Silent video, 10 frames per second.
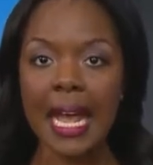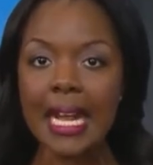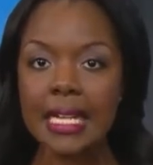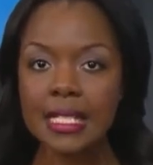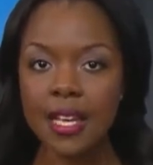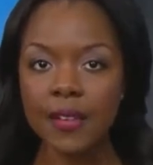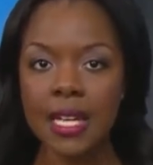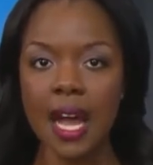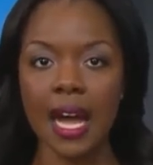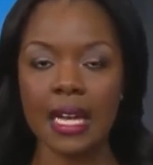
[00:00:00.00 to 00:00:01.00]
eight seven
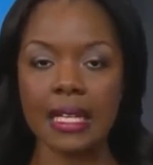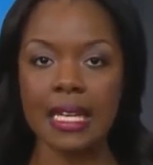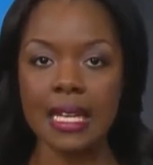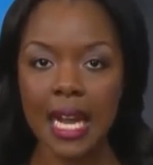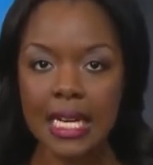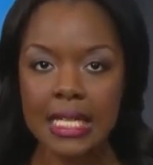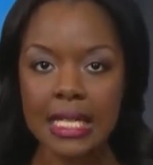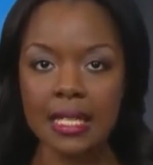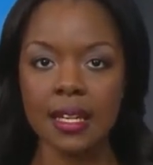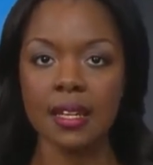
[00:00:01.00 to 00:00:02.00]
nine, one
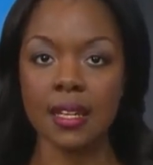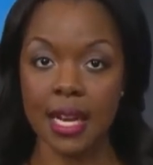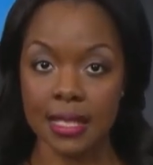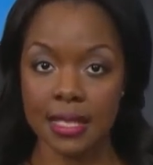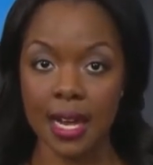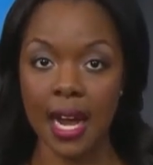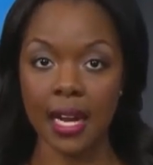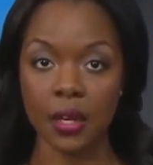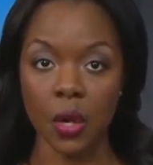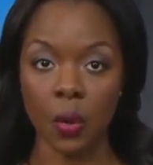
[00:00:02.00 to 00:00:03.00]
nine nine
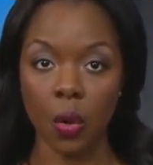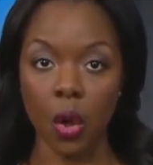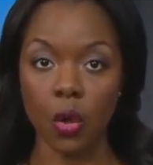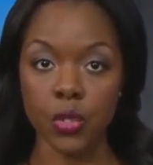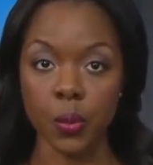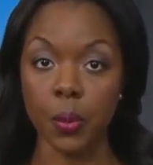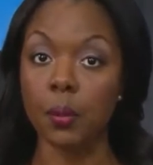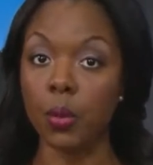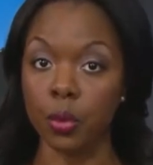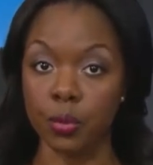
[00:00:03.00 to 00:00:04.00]
nine. We'll also
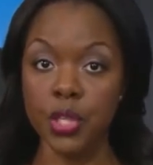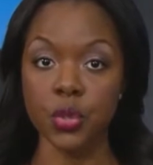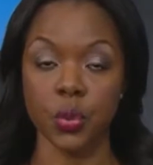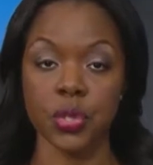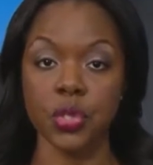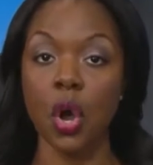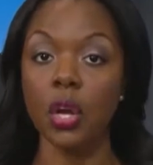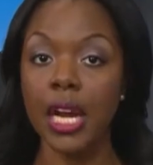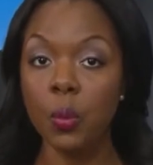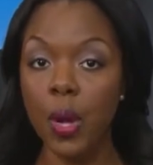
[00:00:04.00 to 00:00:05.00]
put more resources
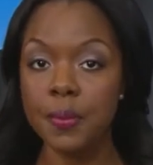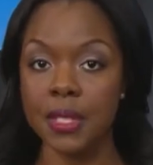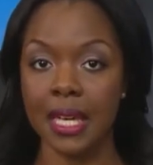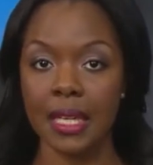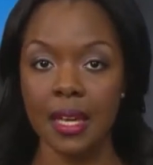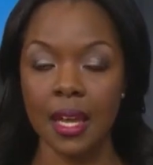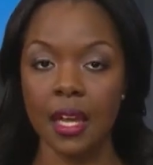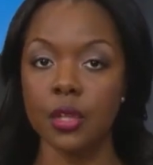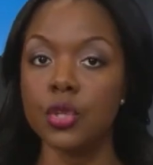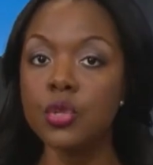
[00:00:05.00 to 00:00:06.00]
on our website
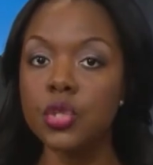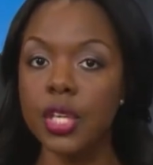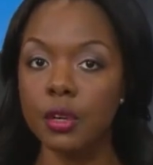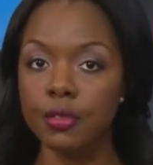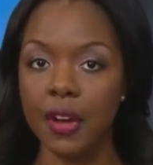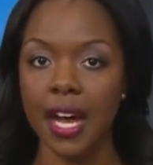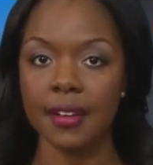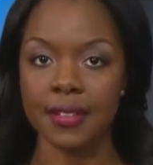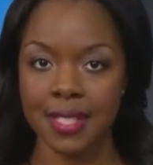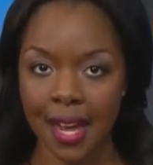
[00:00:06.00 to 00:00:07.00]
at news channel
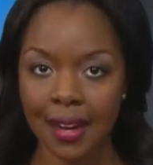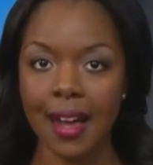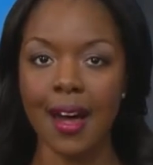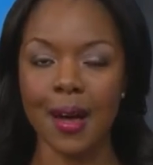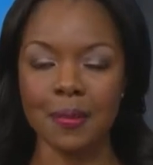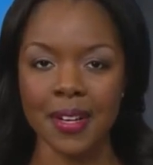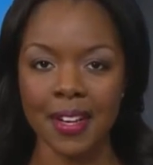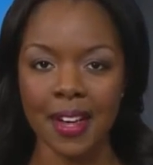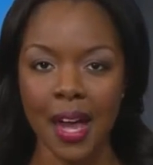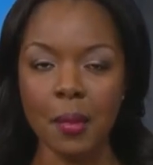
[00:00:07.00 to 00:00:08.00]
five dot com.
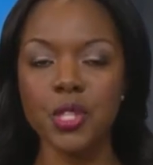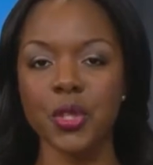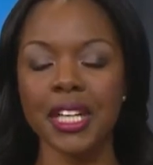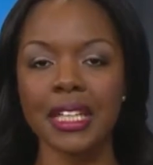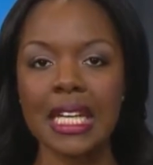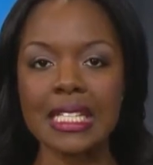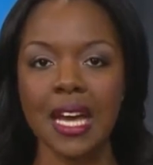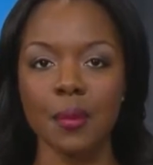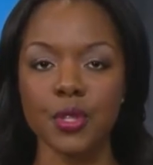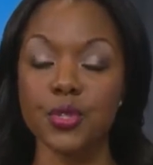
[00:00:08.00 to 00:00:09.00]
I'm Andrea
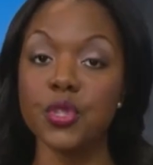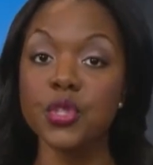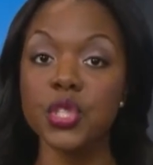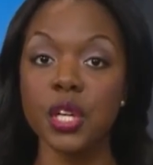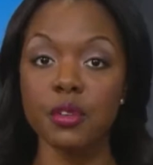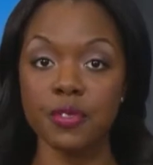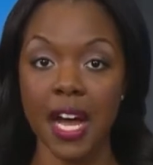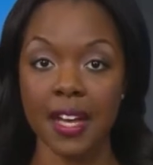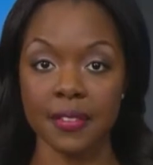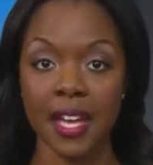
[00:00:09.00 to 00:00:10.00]
Klein-Thomas, News Channel
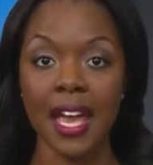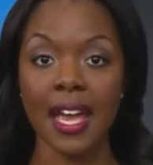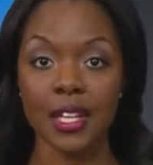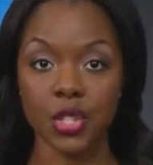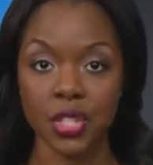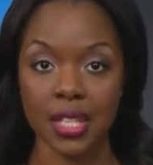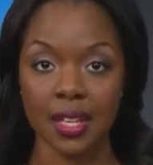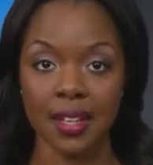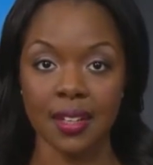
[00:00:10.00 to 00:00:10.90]
five H D.